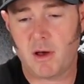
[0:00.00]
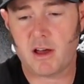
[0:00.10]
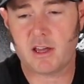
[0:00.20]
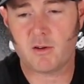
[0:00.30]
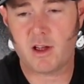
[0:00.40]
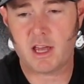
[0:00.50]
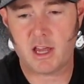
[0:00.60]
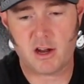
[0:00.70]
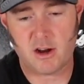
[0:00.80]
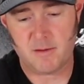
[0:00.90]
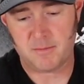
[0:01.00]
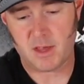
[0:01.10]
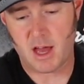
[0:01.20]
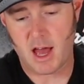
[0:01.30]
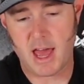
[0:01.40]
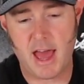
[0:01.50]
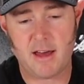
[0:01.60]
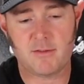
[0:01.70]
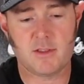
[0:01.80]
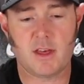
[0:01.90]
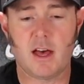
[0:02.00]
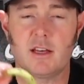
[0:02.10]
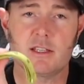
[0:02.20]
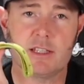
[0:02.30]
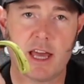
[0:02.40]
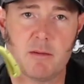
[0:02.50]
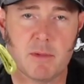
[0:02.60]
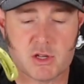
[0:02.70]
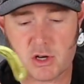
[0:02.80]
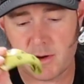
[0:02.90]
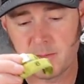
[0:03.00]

pocket right here, I have a tape measure.